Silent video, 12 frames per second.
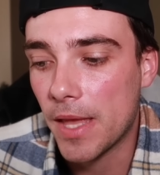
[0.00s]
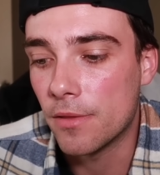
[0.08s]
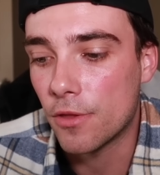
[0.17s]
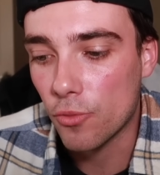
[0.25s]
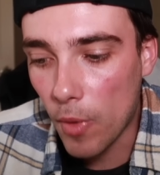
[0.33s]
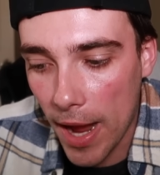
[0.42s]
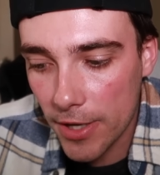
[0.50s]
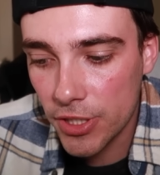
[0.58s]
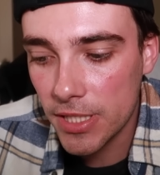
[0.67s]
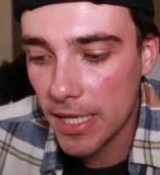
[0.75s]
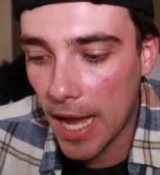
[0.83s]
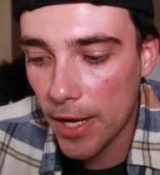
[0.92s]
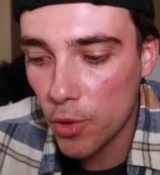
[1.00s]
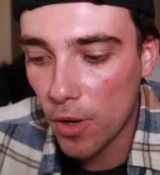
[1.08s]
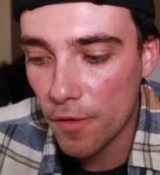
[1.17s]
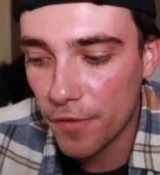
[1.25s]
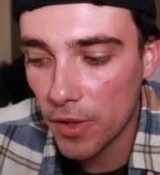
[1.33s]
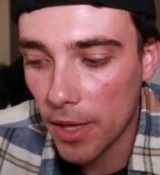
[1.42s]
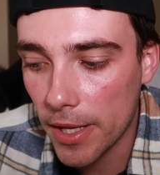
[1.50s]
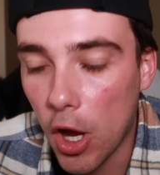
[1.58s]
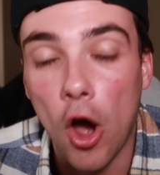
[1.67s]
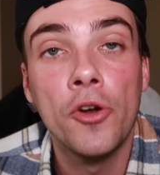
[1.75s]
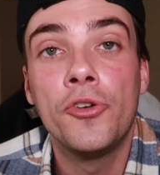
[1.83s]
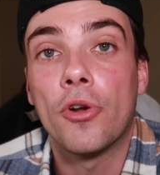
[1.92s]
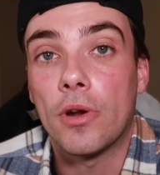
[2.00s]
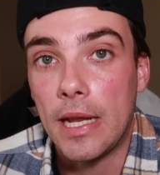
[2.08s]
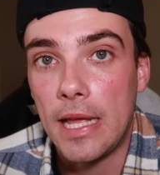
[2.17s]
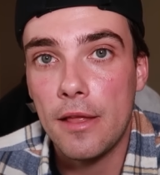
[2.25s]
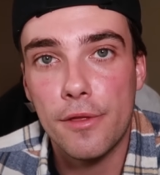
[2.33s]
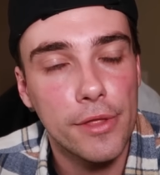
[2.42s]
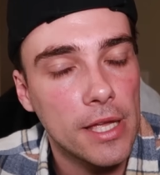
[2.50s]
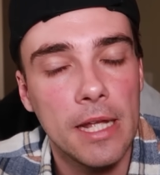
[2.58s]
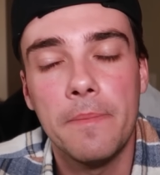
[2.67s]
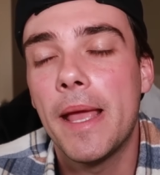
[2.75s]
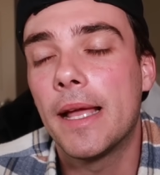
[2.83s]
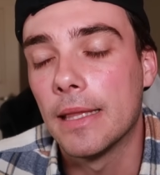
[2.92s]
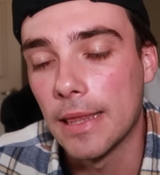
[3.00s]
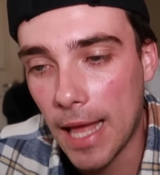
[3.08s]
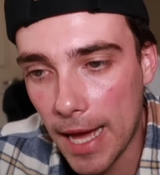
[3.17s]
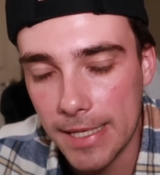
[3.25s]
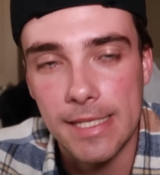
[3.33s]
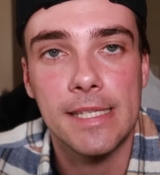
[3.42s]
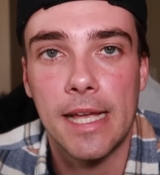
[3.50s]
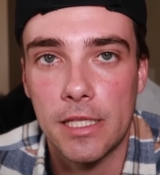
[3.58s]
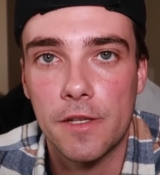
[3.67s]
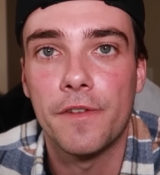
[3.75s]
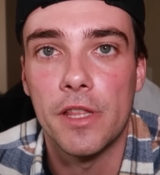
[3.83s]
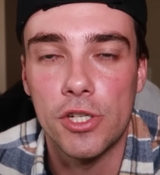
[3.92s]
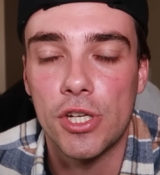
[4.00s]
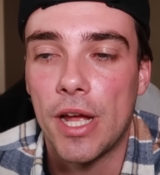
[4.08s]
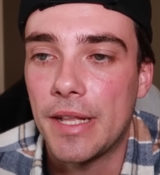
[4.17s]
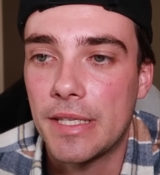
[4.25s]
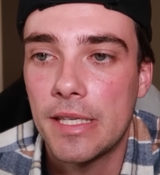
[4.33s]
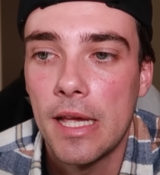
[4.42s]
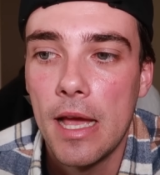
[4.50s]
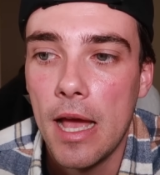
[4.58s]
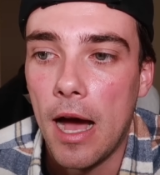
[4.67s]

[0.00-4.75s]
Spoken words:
And Thrash is a guy who I feel like underneath can make a lot of sense for the Jets.